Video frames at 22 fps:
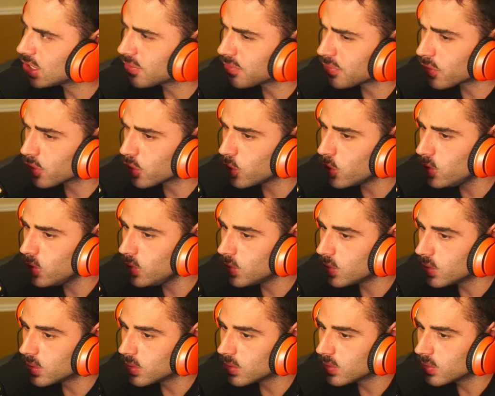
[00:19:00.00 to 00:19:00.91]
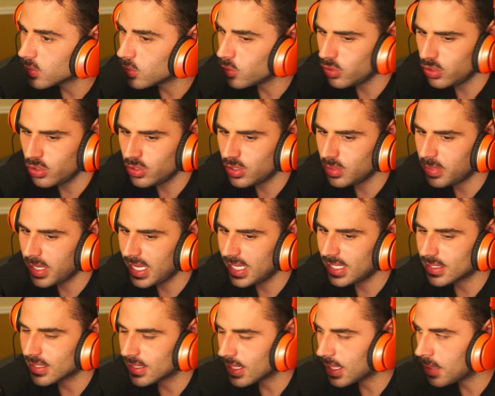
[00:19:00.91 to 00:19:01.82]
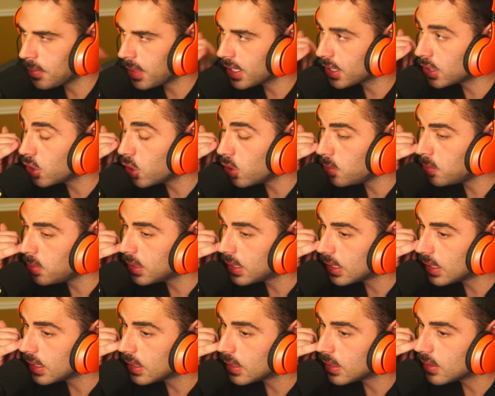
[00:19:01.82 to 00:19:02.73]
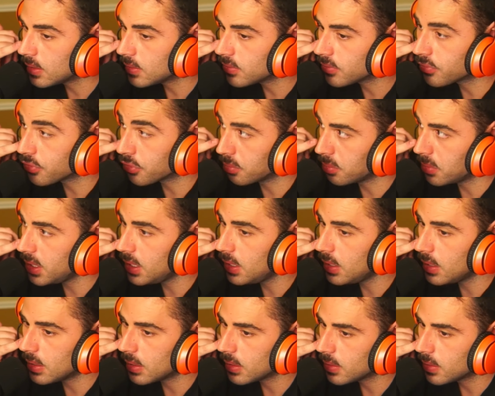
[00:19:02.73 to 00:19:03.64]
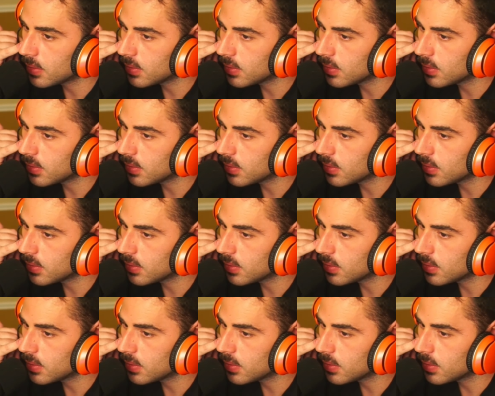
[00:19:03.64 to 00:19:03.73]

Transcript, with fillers: for who who do you debate? I'm like, nobody for me.